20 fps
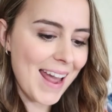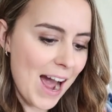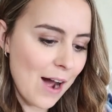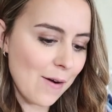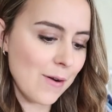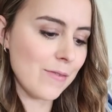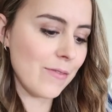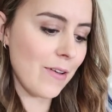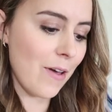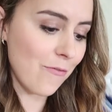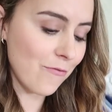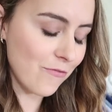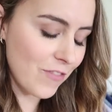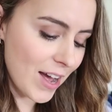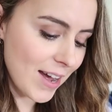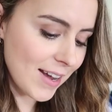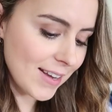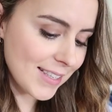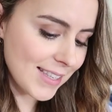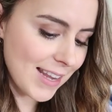However,
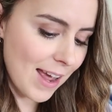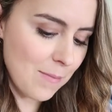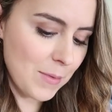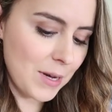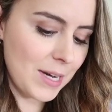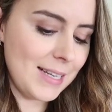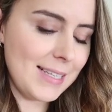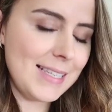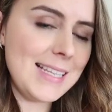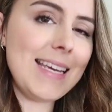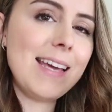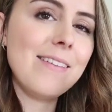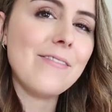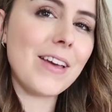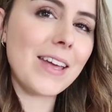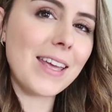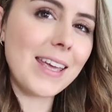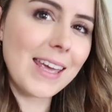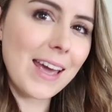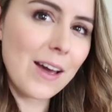first I'm gonna see if
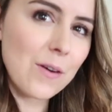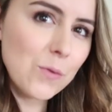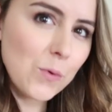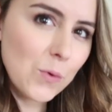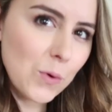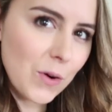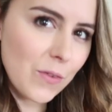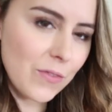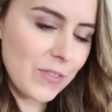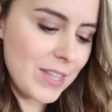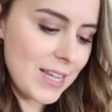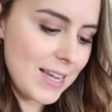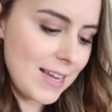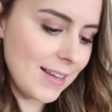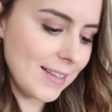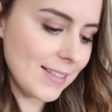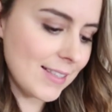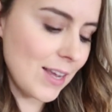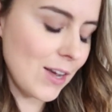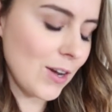I can get all of
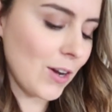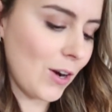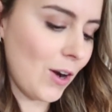these